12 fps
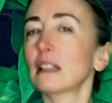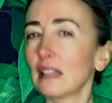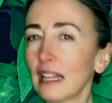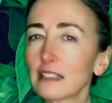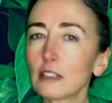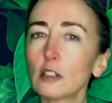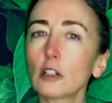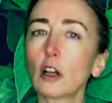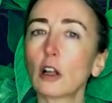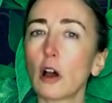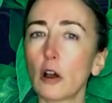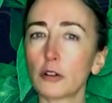Let's look
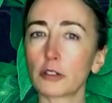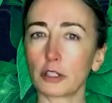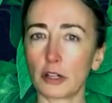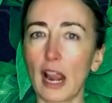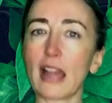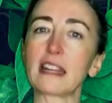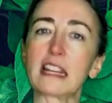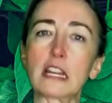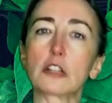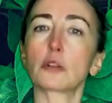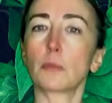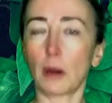closer at
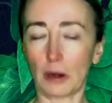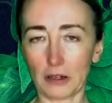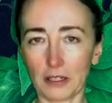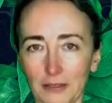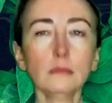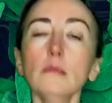each part.